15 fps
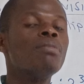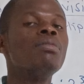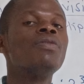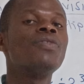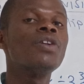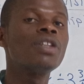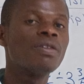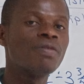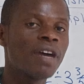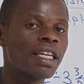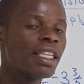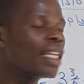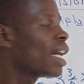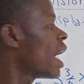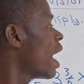before
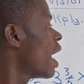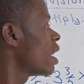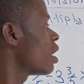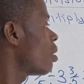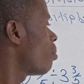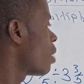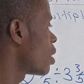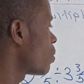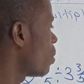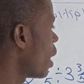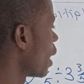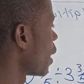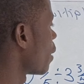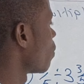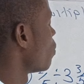dividing and
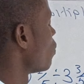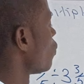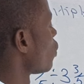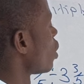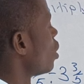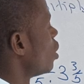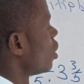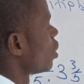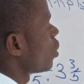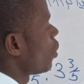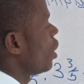multiplying. So